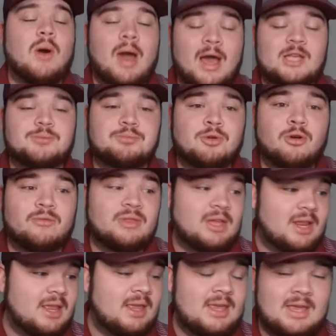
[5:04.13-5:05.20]
has proven
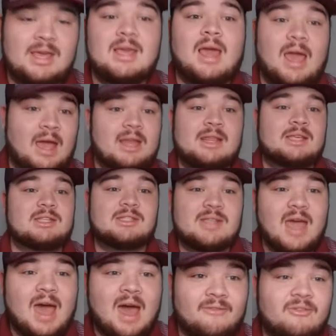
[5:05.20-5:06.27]
that he and his
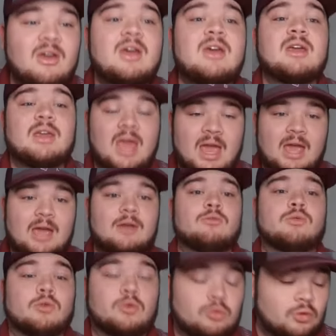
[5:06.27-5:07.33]
staff can
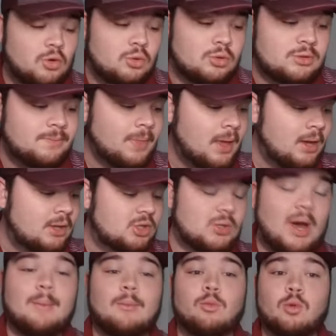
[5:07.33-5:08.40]
recruit. So
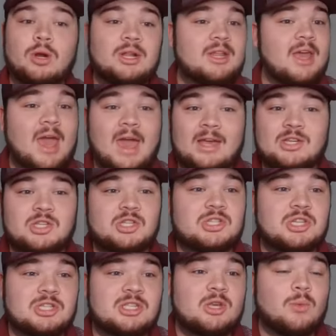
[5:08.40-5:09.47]
I'm really anxious
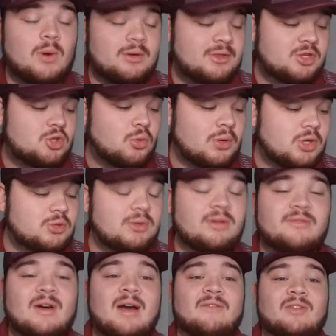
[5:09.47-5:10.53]
to see where this
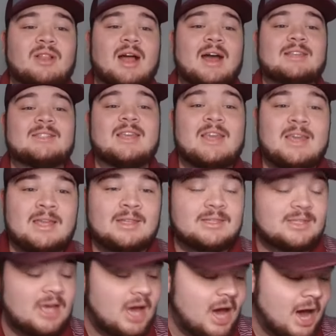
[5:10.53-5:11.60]
2025 class
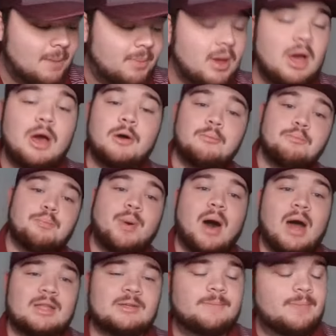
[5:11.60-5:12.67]
ends up.
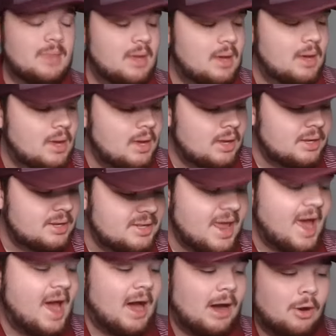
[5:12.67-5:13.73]
But
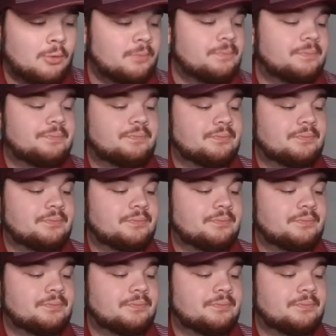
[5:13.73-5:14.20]
now